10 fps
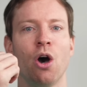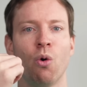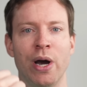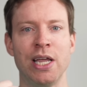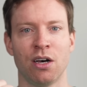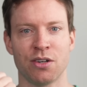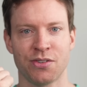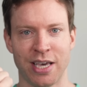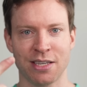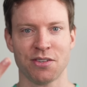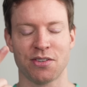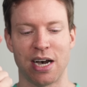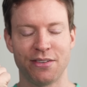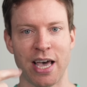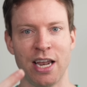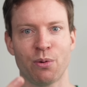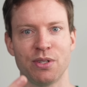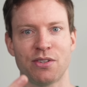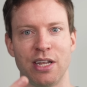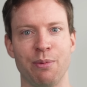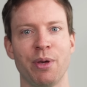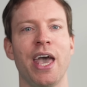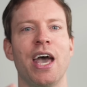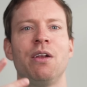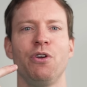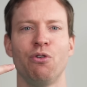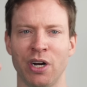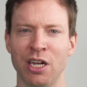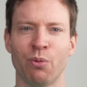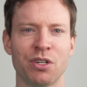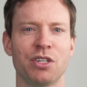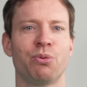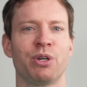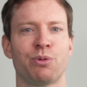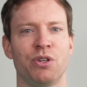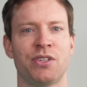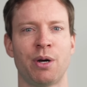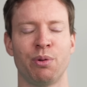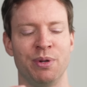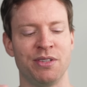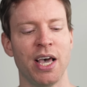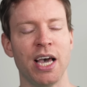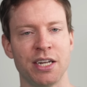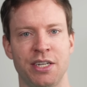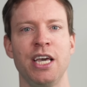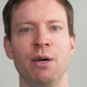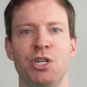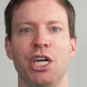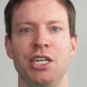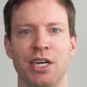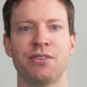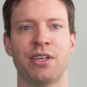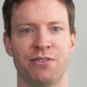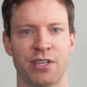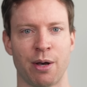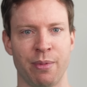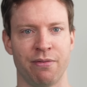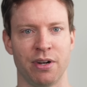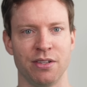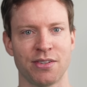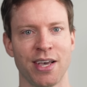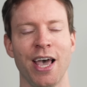weight loss, exercise, adequate sleep, and if you really wanted to explore supplements, TMG does have some evidence.